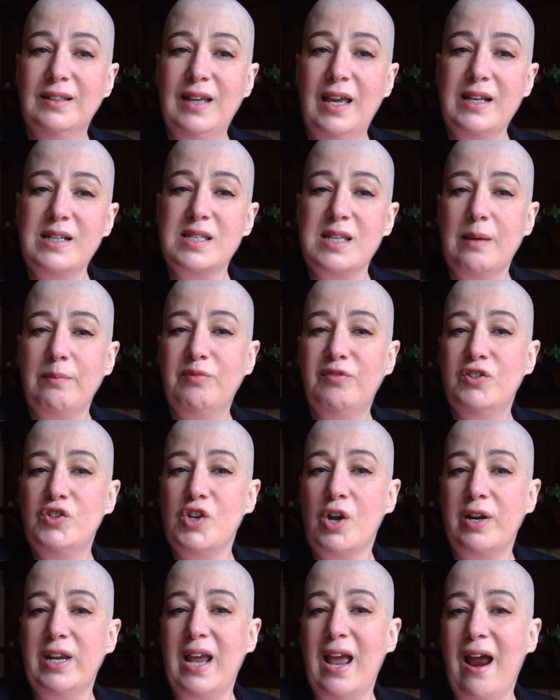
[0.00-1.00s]
Except for
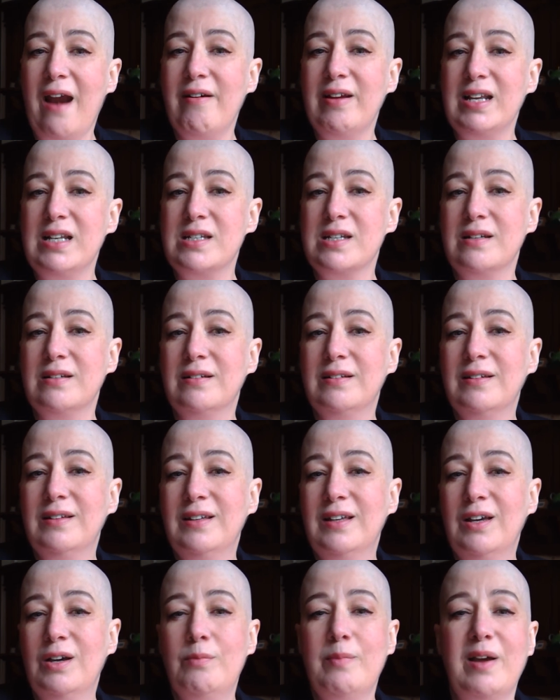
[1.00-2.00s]
Johnny Harrington,
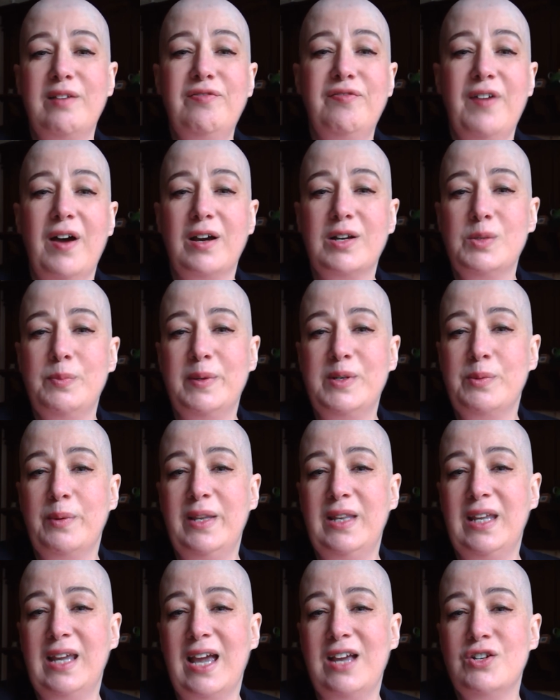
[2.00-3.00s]
whom I fucked
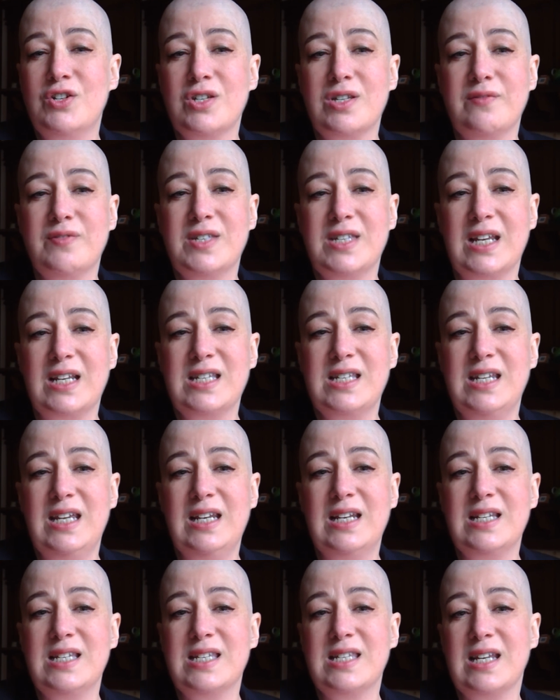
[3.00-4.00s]
between the ages of 16
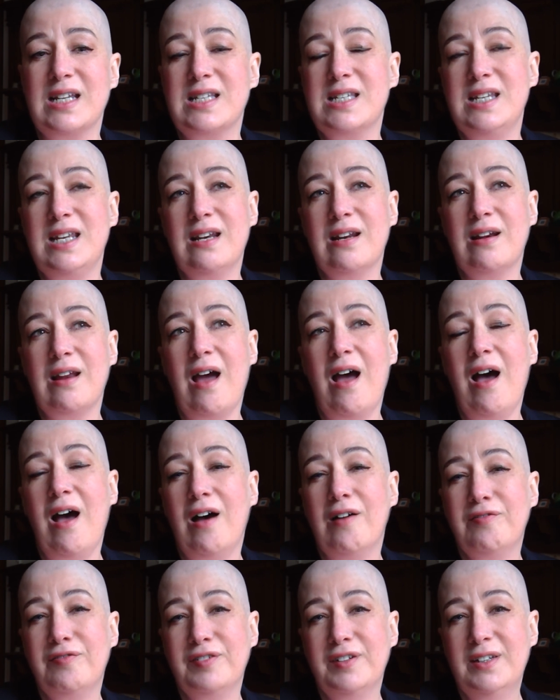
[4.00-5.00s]
and 16 and a
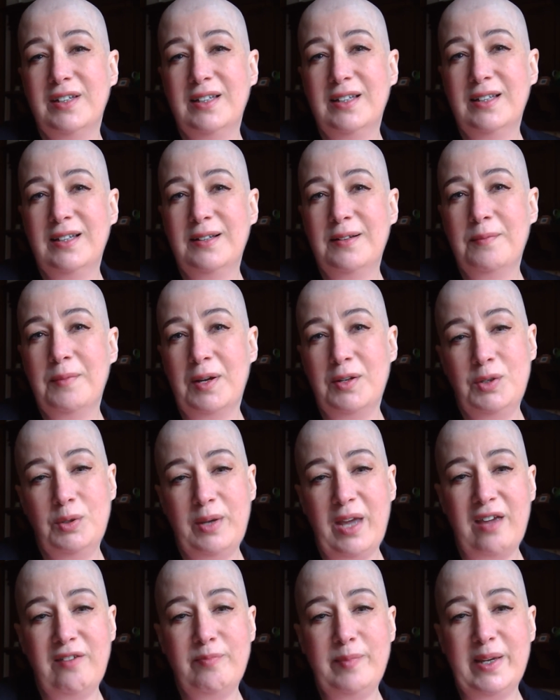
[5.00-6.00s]
half, and who
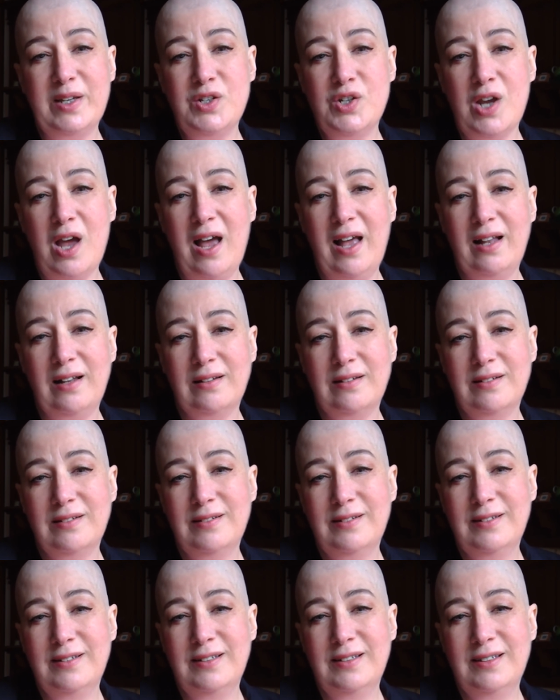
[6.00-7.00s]
gave me a child,
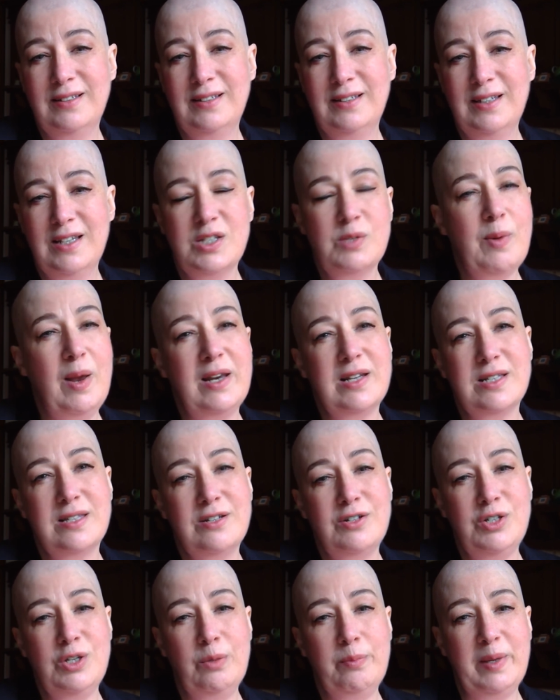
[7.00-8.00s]
as well as the
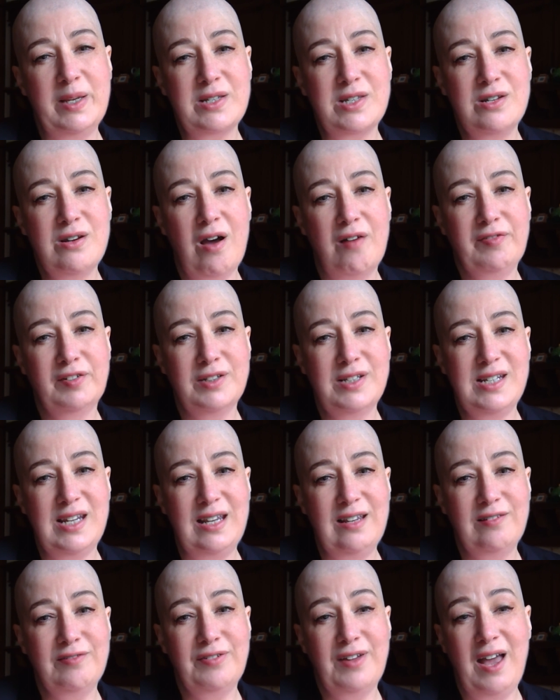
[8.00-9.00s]
dubious novelty
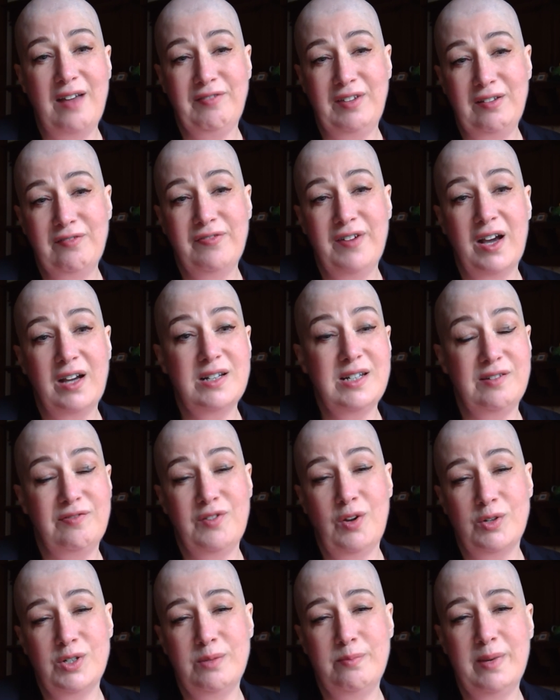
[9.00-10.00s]
of having fucked, if
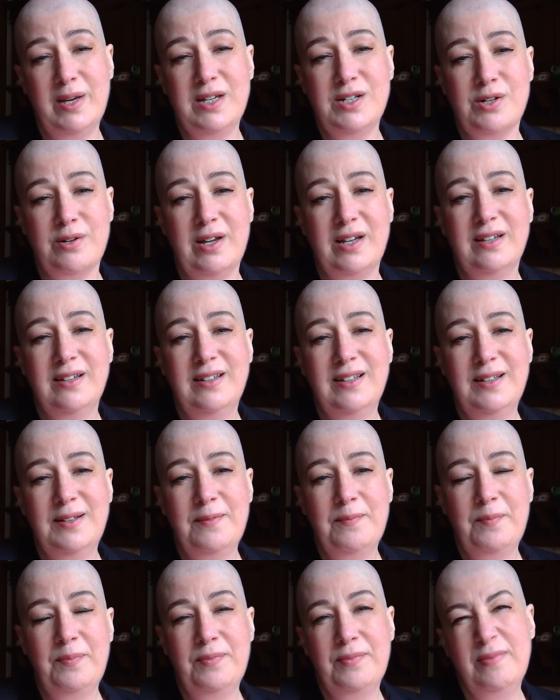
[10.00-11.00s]
not a murderer,
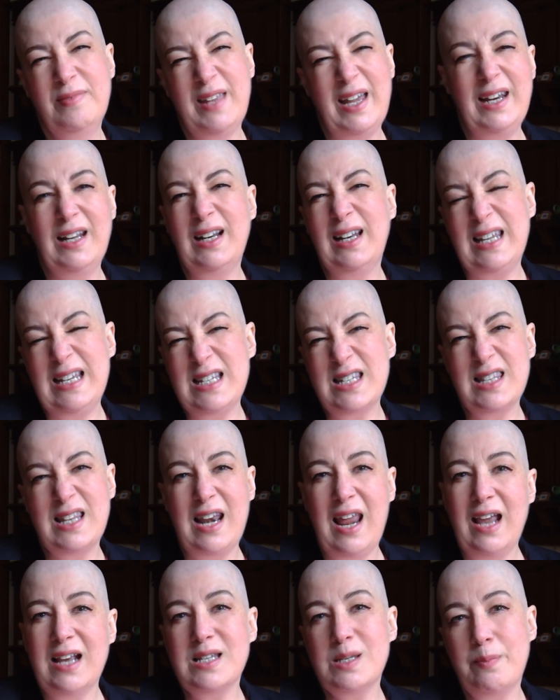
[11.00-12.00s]
then at least the
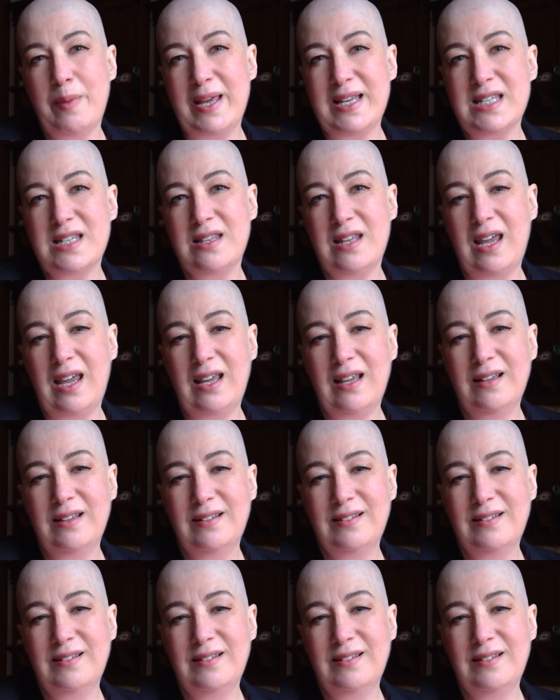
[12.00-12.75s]
next best thing.